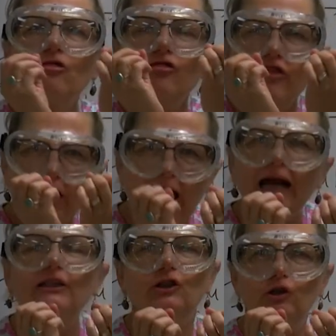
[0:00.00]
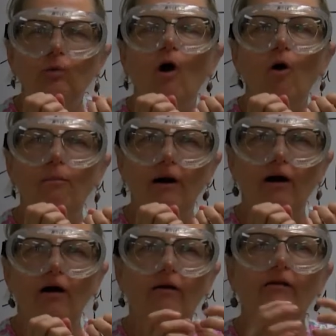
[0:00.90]
the H2O
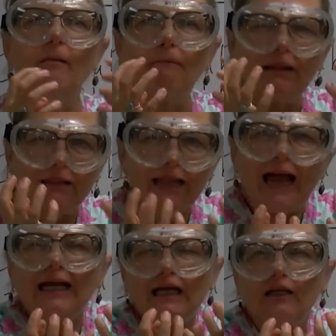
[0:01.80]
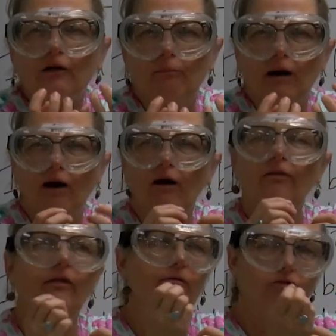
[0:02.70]
part, the molecular part,
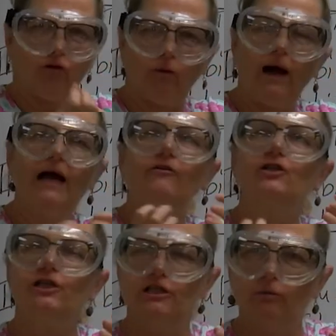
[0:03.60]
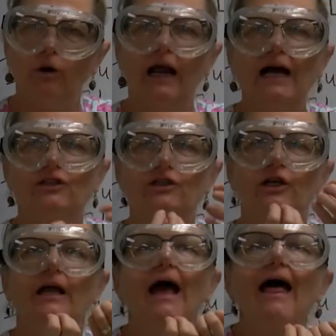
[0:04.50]
the 2 hydrogens and 1
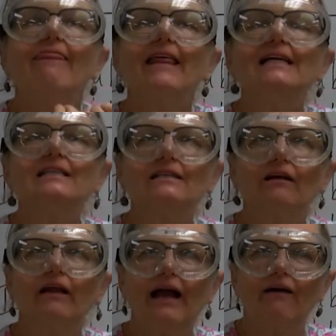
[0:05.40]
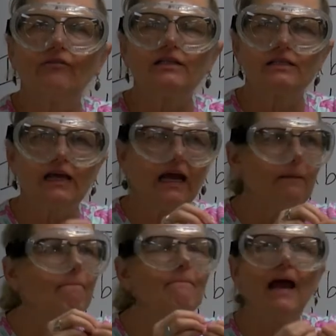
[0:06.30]
oxygen, they still have the
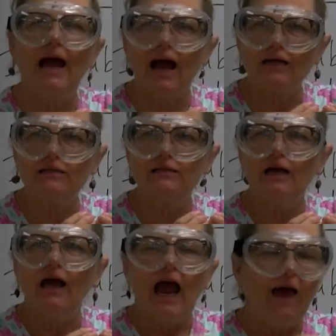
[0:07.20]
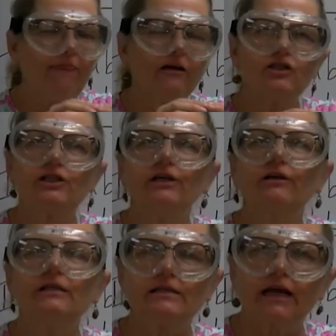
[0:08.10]
same mass and they're still
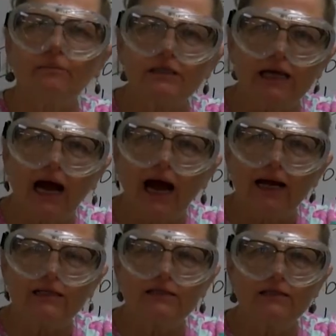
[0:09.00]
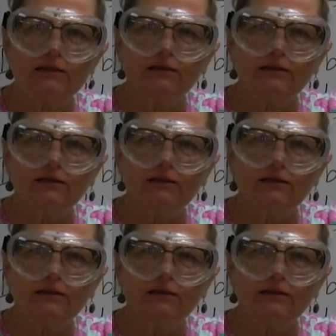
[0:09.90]
the same size.